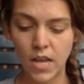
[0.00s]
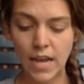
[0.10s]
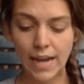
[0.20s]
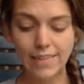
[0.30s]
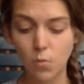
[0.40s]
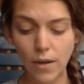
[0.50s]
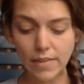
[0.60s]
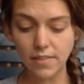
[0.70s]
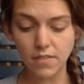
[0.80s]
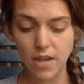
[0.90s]
It's a
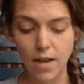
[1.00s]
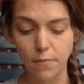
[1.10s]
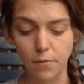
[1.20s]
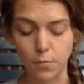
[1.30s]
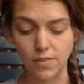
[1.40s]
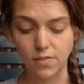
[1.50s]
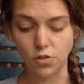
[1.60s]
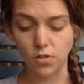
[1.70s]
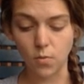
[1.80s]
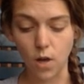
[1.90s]
waste of time for
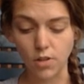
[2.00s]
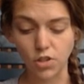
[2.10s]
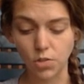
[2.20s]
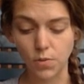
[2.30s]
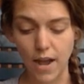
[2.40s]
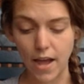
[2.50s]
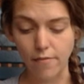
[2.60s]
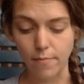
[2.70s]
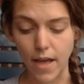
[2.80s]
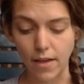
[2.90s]
prisoners to walk 2.5
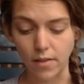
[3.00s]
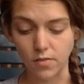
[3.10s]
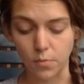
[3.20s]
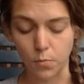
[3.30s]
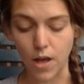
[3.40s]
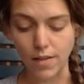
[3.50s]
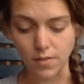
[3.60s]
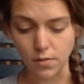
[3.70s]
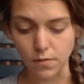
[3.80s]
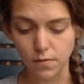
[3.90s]
miles from
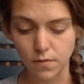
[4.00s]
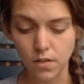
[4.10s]
Plosshof,